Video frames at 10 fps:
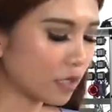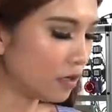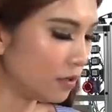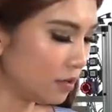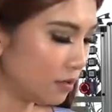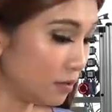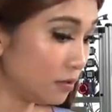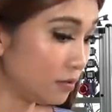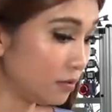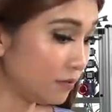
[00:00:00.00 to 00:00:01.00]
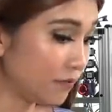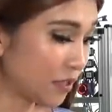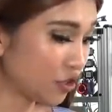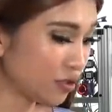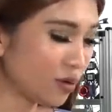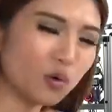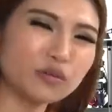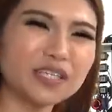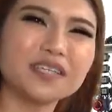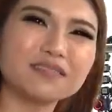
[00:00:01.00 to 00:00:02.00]
function,
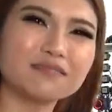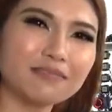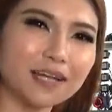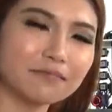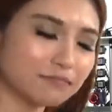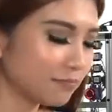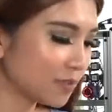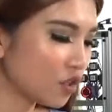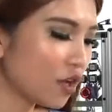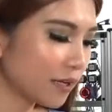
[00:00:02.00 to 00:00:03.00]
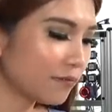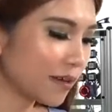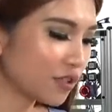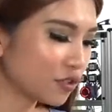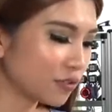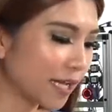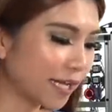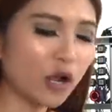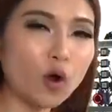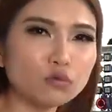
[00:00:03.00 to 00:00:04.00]
only like the talking function. I
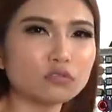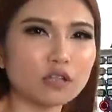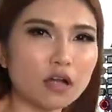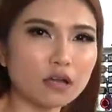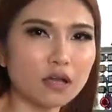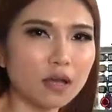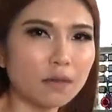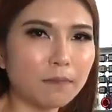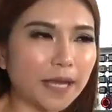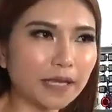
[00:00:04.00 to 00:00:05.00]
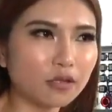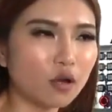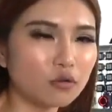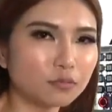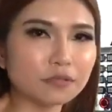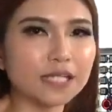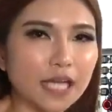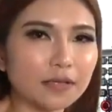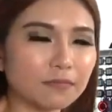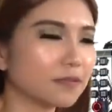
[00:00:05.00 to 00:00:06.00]
can hold to talk, but I cannot hold to
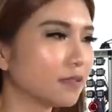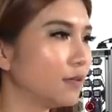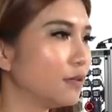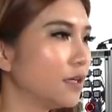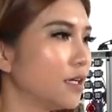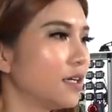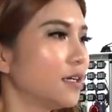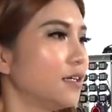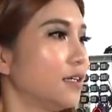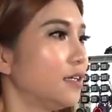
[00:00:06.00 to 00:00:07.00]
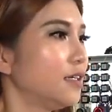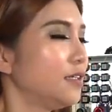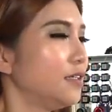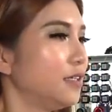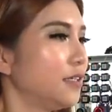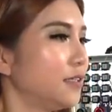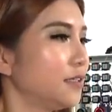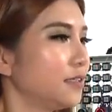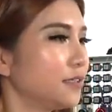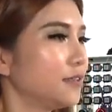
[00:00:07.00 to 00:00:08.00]
type. So yeah.